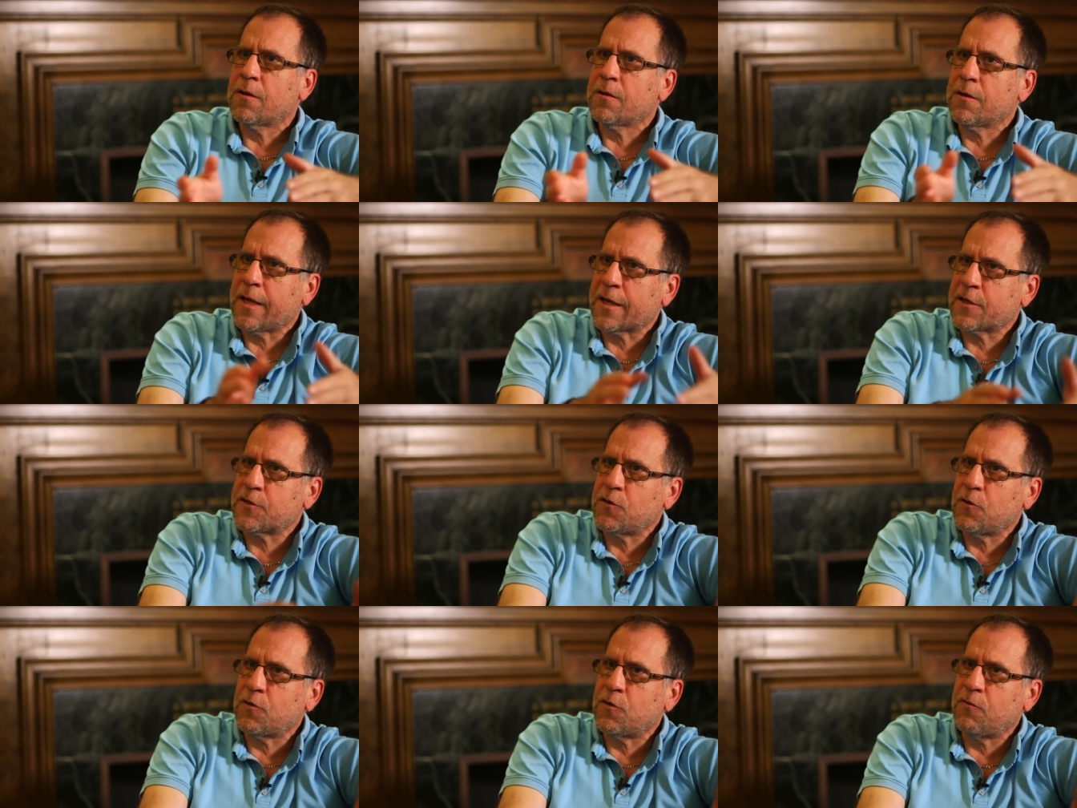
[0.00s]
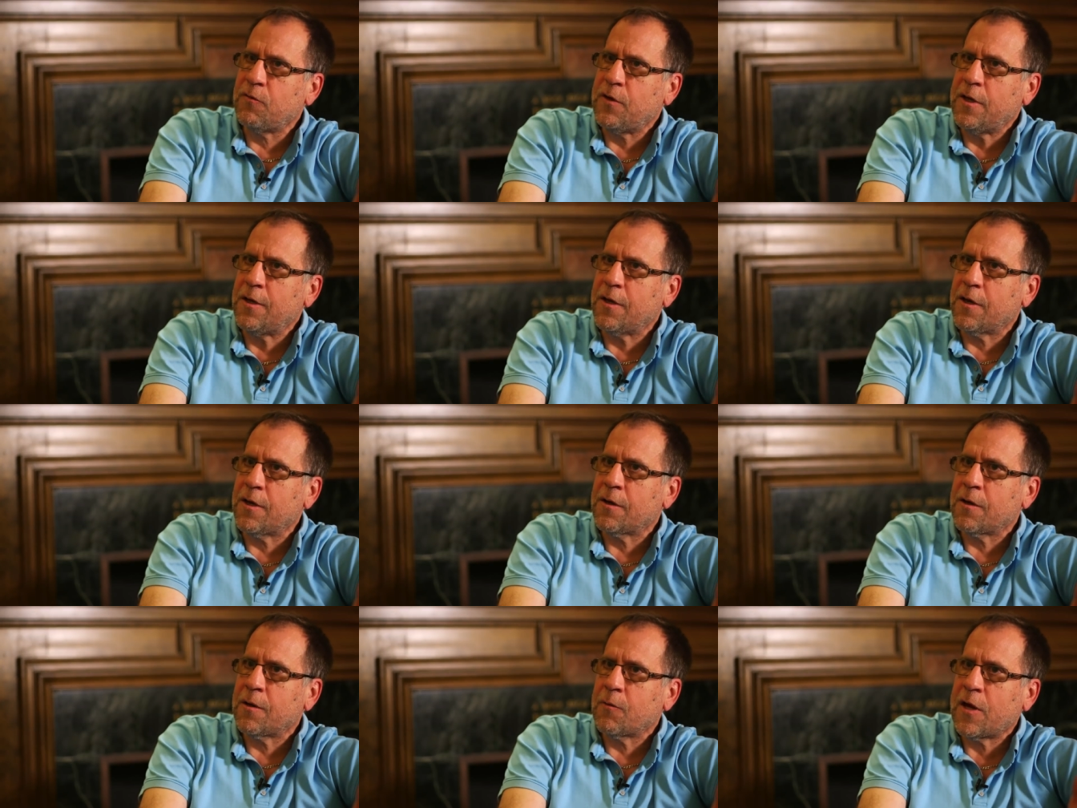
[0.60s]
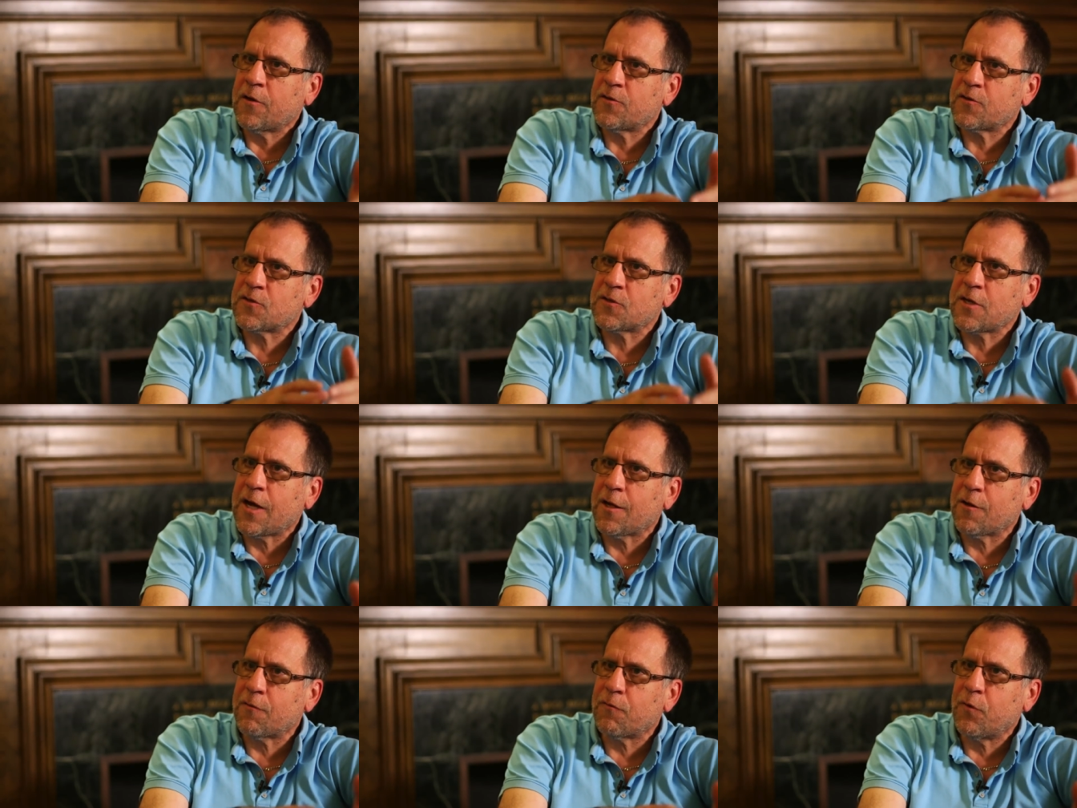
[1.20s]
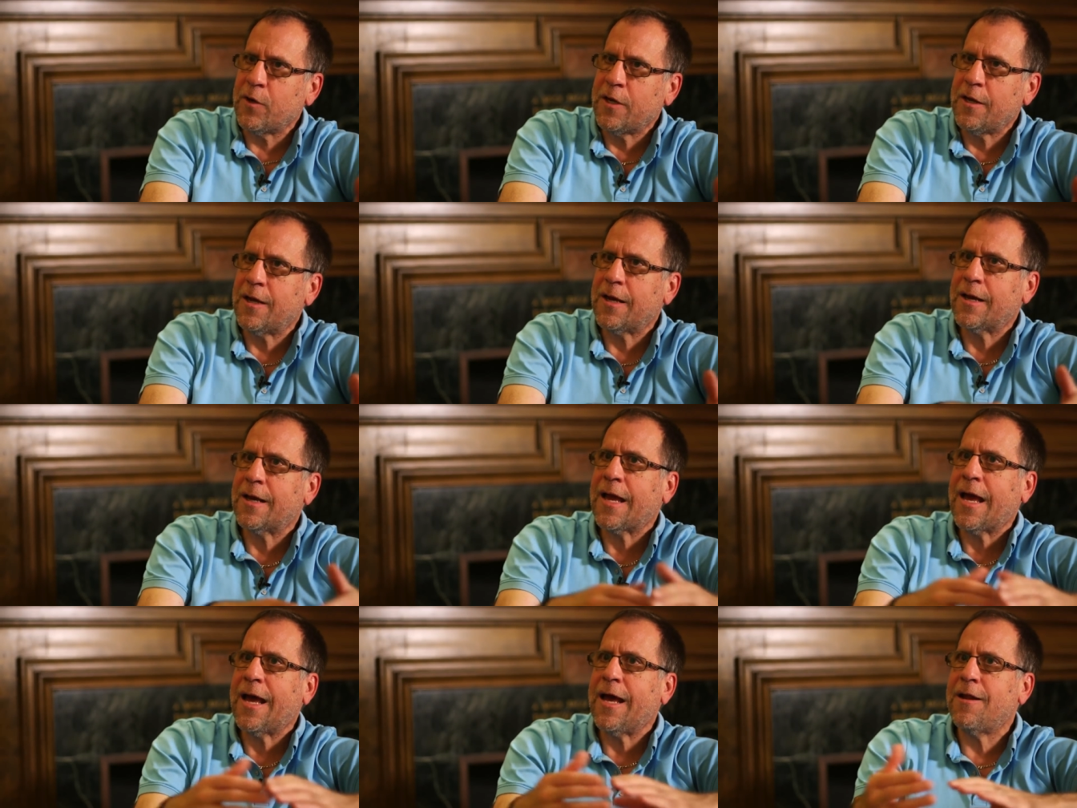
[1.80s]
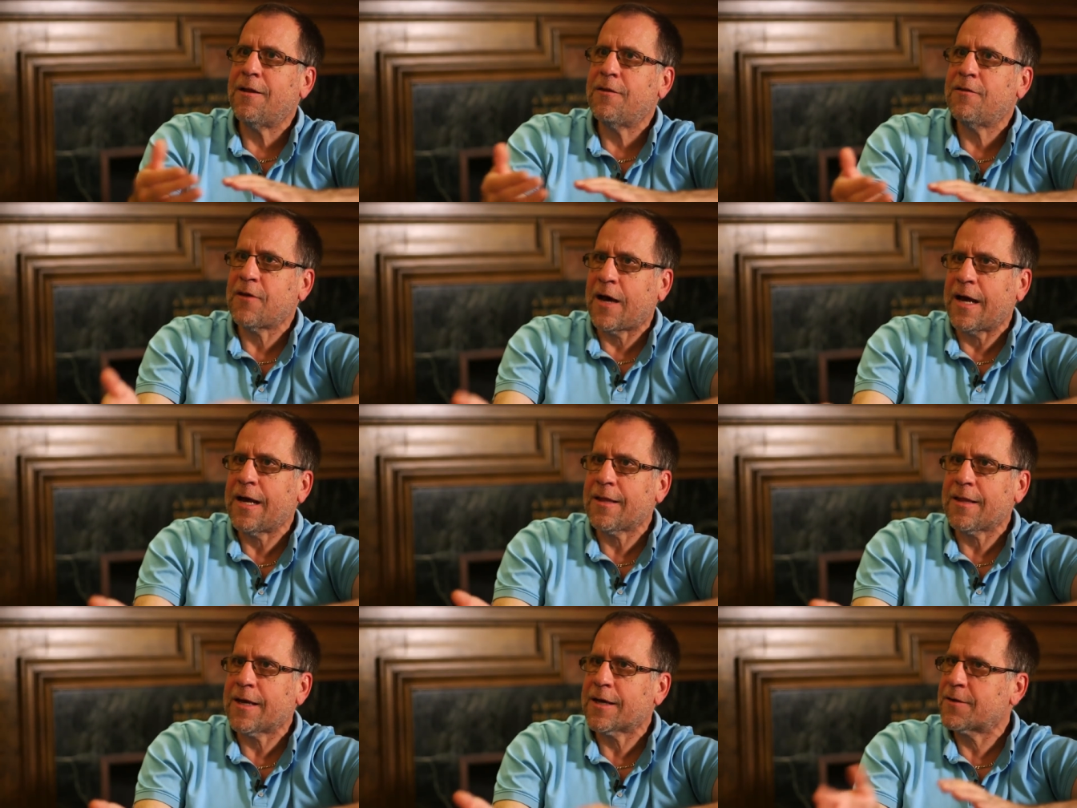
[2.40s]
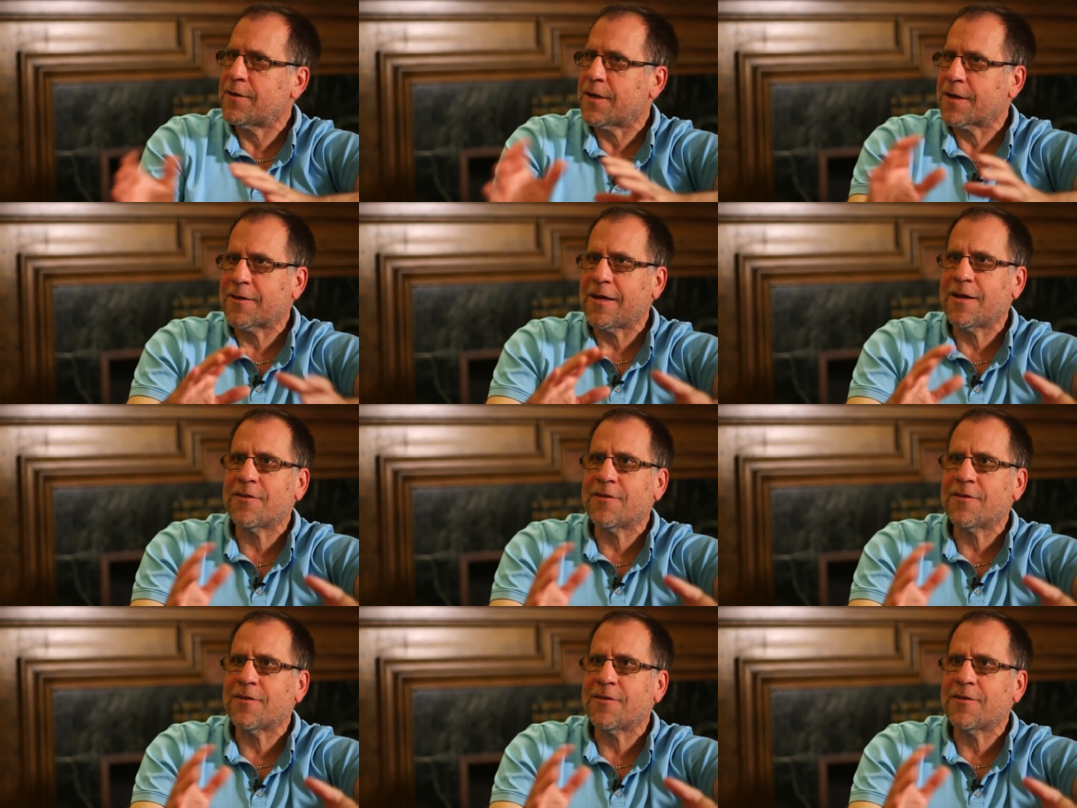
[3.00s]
Lectio Divina as a style of reading and dialectic.